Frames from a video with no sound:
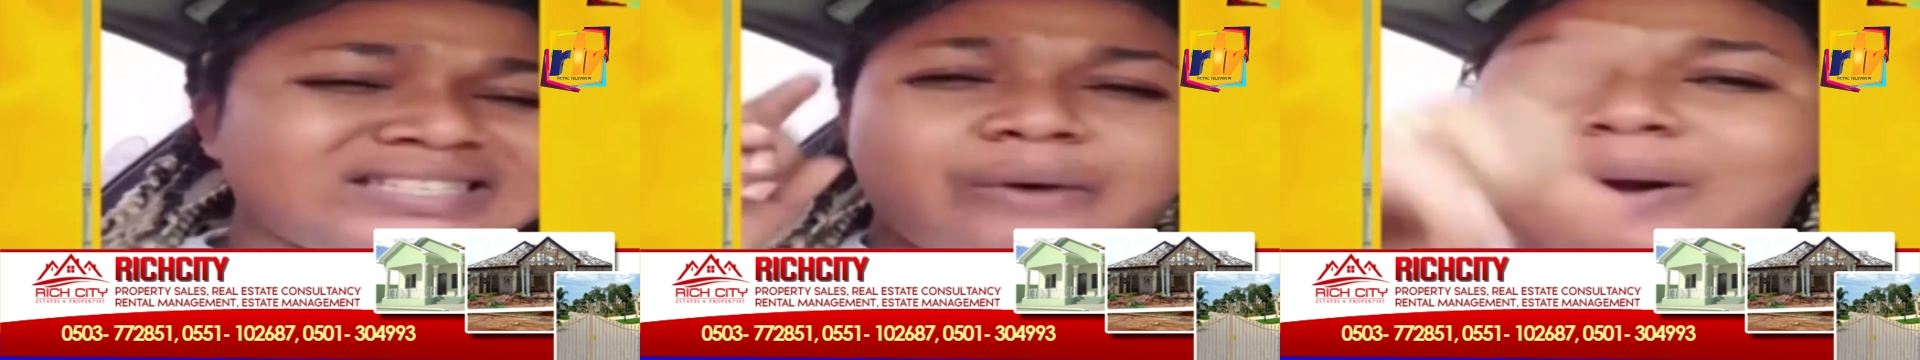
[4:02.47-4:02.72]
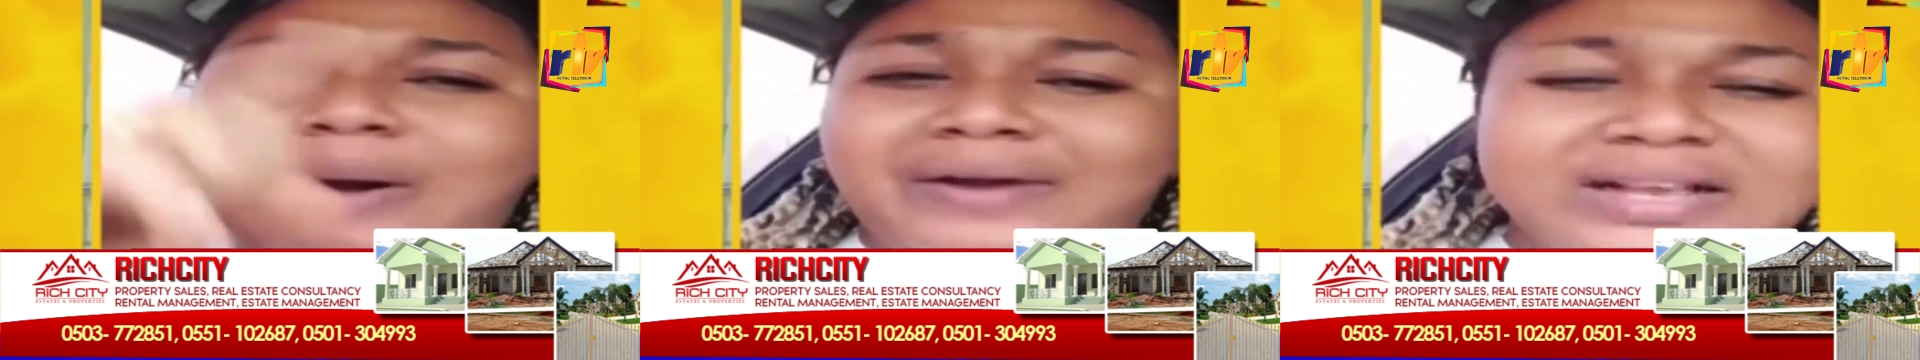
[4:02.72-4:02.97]
And
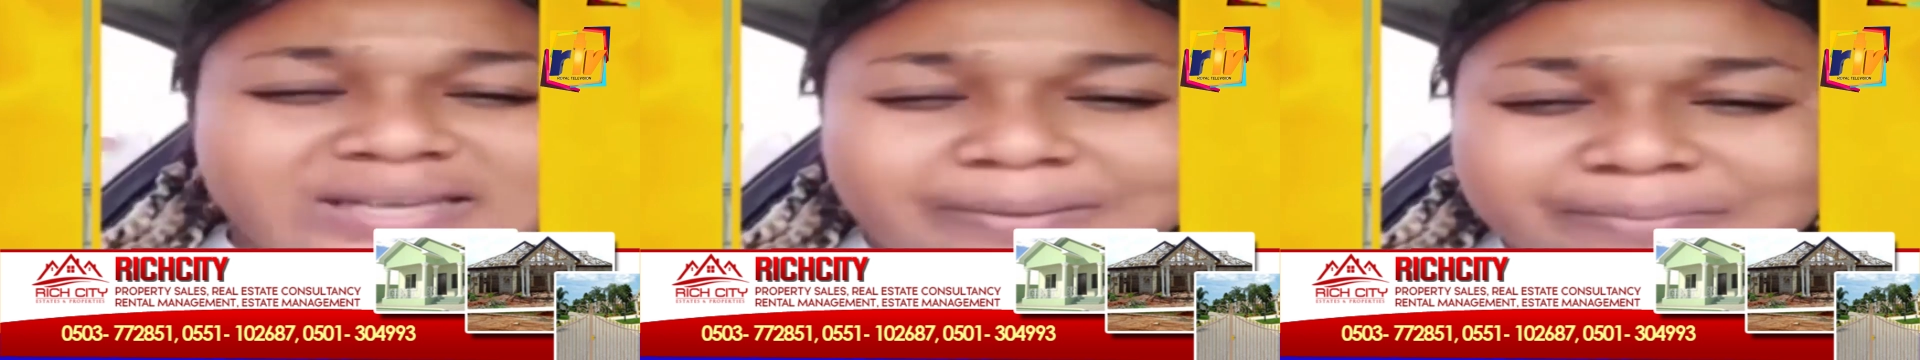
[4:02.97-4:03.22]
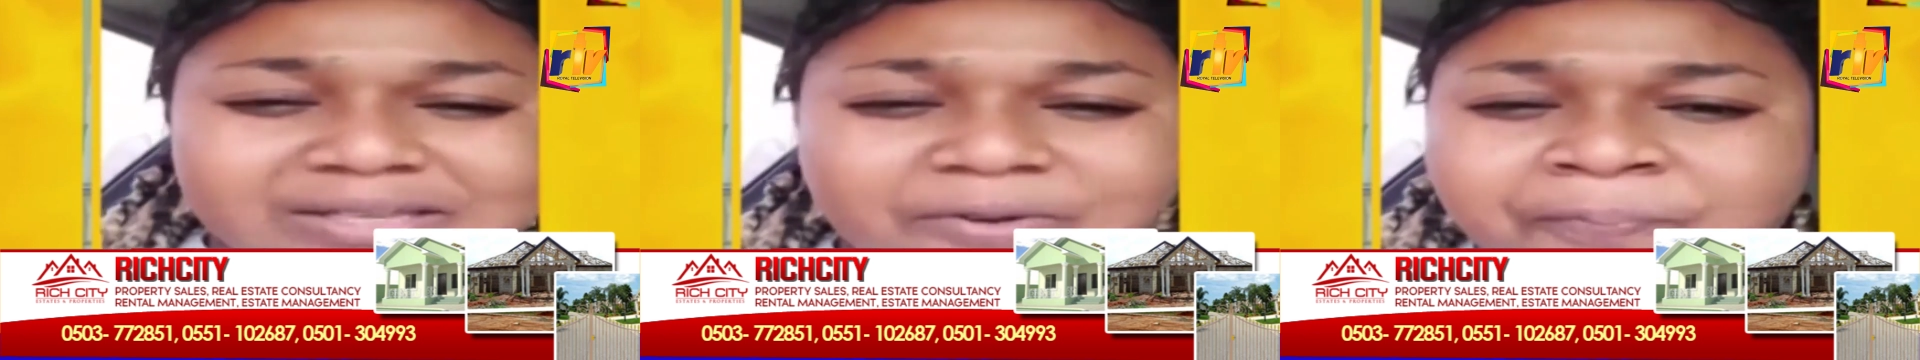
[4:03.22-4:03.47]
it is our
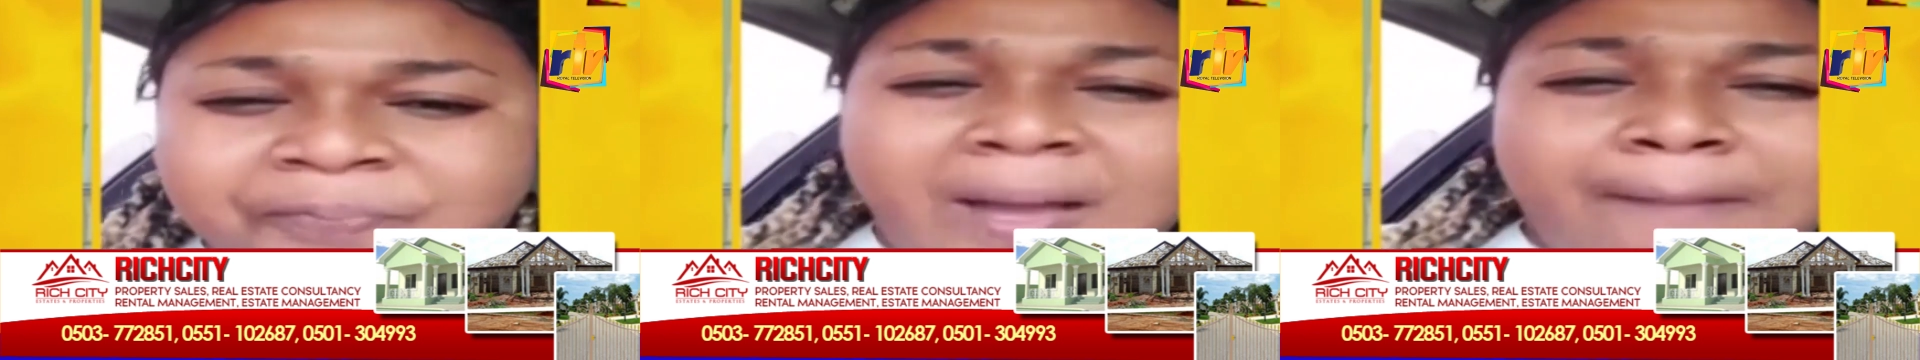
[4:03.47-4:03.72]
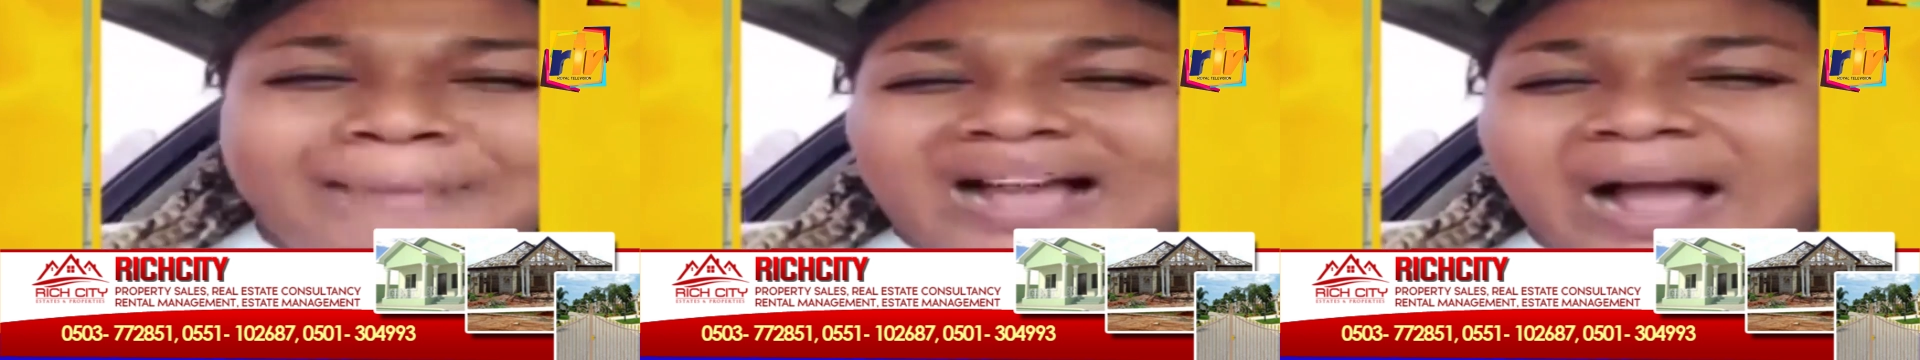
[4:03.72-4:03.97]
real summons,
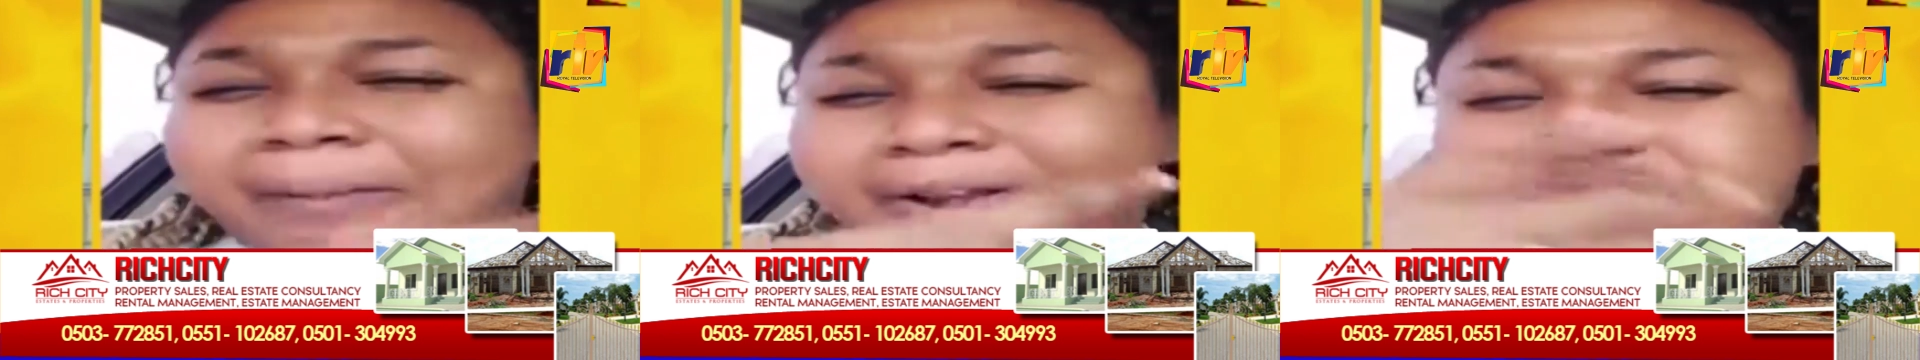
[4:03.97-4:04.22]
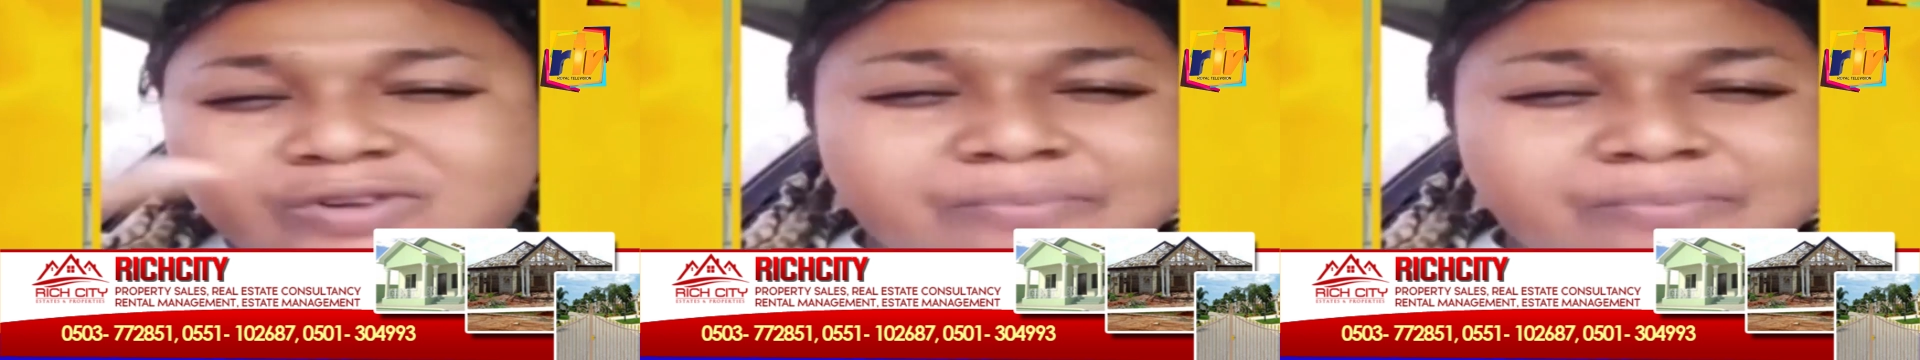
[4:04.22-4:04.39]
no, make come